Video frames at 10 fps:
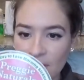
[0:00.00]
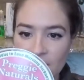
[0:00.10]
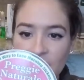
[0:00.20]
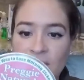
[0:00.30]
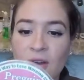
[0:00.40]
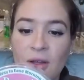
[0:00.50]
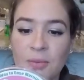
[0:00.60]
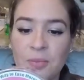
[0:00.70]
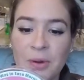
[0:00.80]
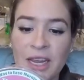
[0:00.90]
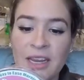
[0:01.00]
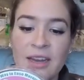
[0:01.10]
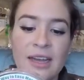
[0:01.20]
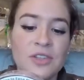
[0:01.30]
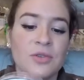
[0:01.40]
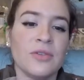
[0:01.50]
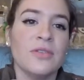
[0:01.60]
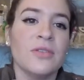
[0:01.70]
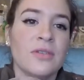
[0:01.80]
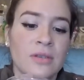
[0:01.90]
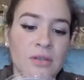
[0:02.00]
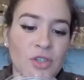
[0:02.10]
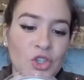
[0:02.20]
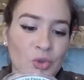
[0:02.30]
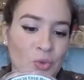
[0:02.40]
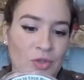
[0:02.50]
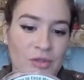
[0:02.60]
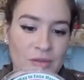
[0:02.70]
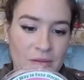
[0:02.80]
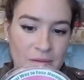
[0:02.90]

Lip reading: They're called Peggy Naturals Chews.